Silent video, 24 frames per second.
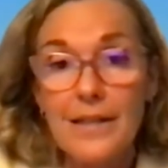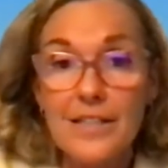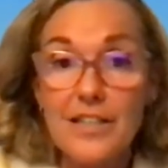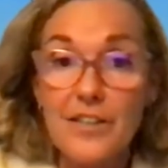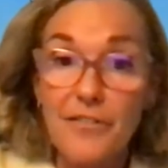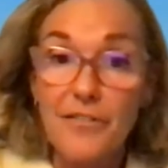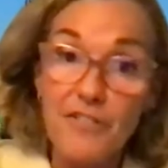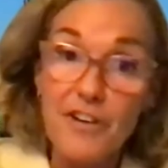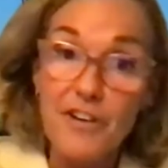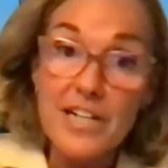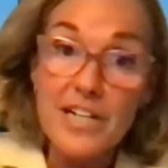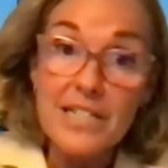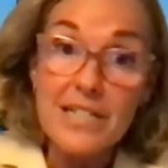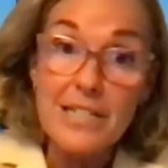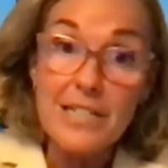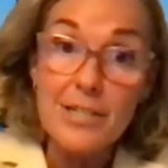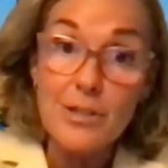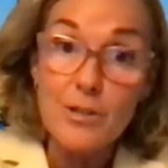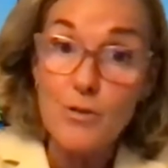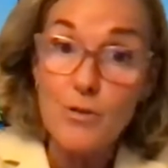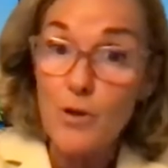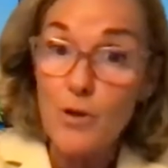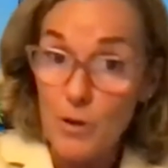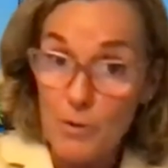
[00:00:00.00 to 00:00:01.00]
The first is
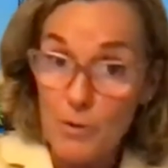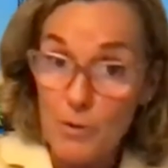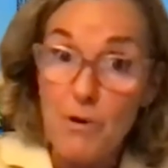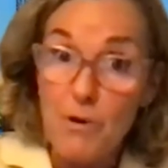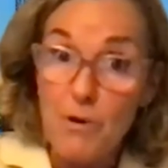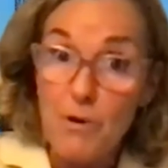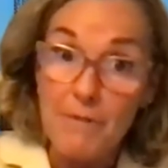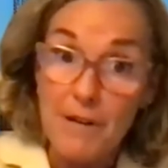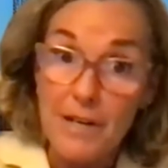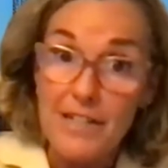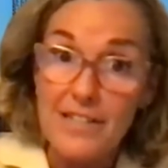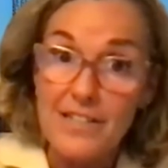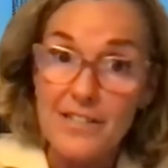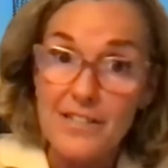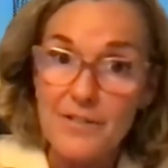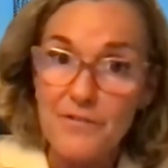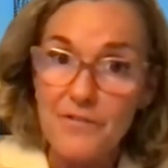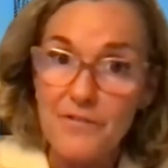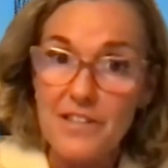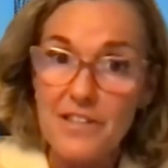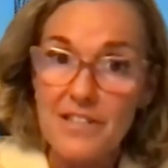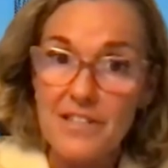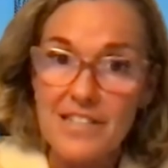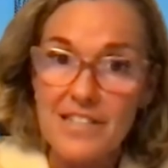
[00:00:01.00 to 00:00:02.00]
to know the prevalence
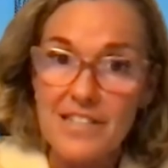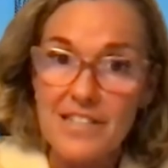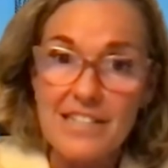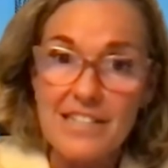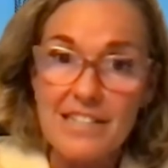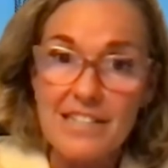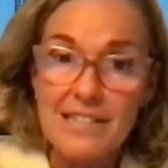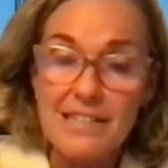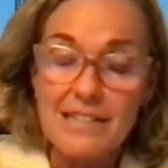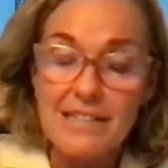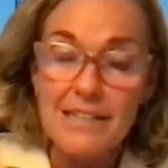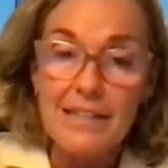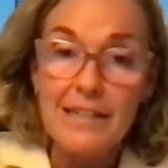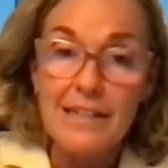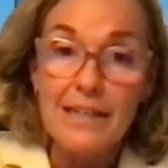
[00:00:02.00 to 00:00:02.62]
of the disease.